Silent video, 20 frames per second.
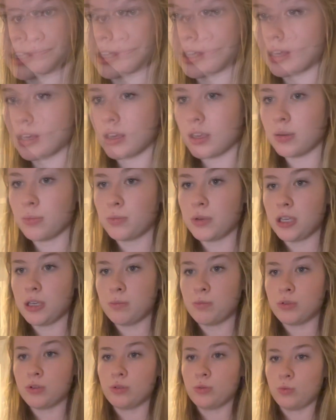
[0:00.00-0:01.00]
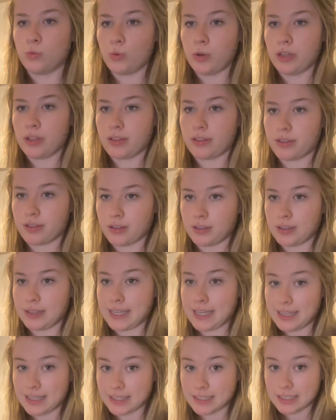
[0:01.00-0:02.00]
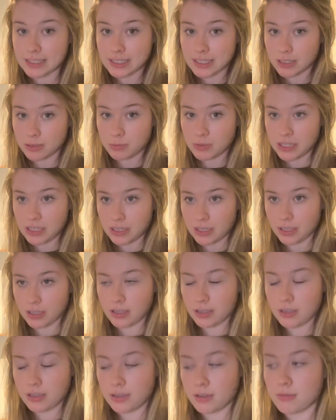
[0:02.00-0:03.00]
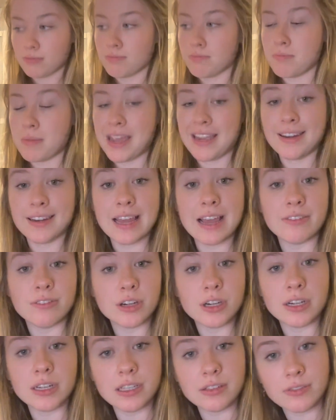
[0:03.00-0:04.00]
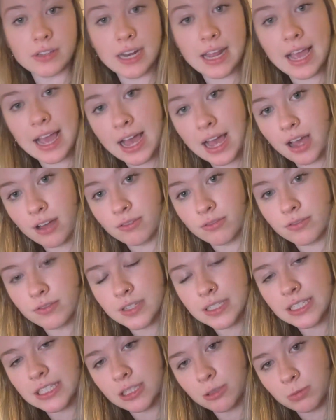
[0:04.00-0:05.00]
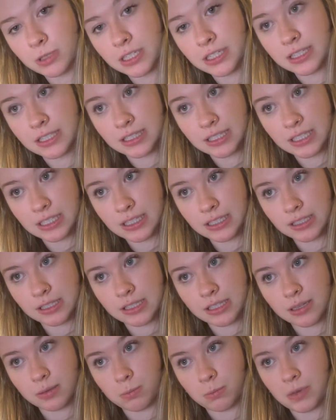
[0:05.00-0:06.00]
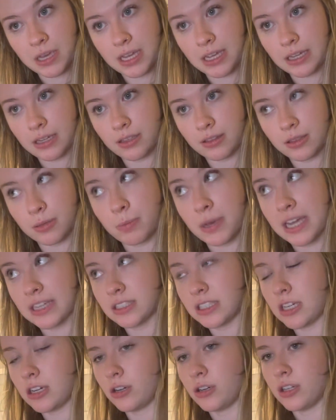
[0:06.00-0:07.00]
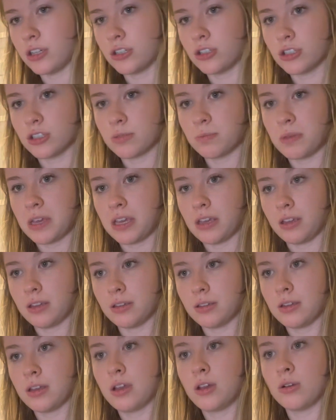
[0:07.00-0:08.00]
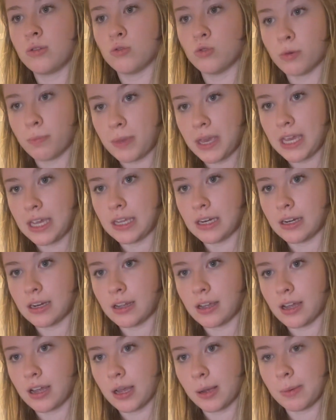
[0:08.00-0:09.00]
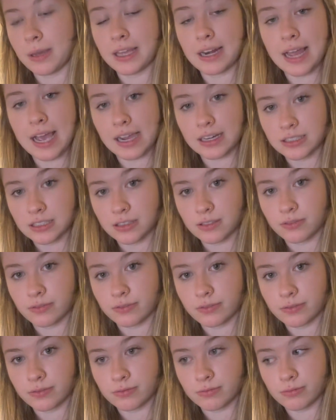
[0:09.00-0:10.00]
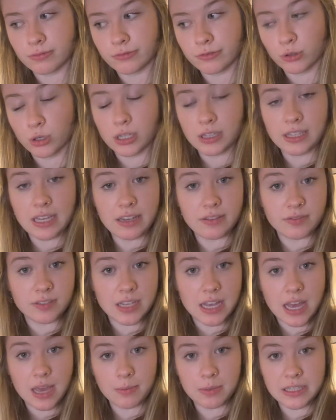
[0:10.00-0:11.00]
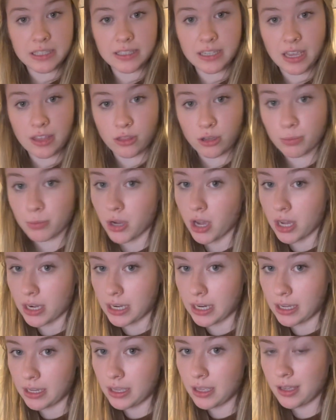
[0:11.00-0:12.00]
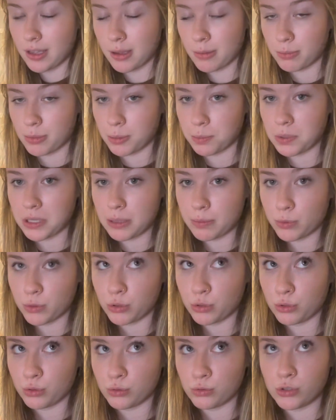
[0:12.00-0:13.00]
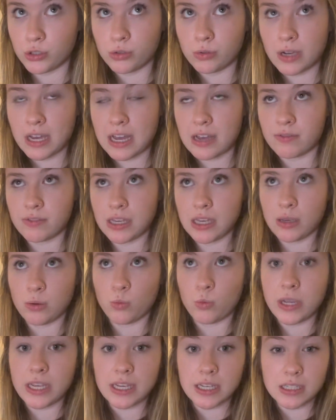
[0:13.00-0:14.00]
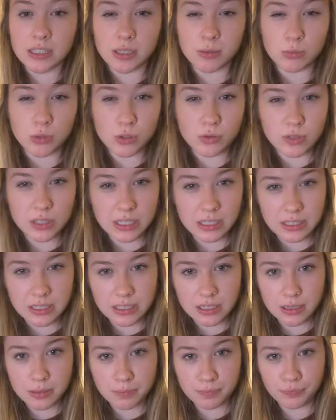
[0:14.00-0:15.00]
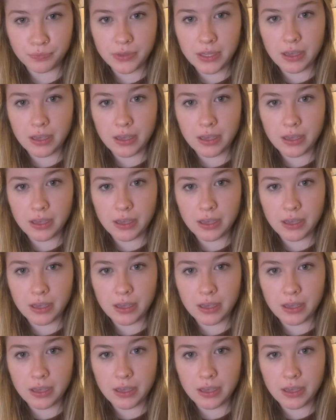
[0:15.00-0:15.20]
And people with latent TB may never even have TB disease. The bacteria just may remain inactive for a lifetime inside their body. But people who do have a weakened immune system,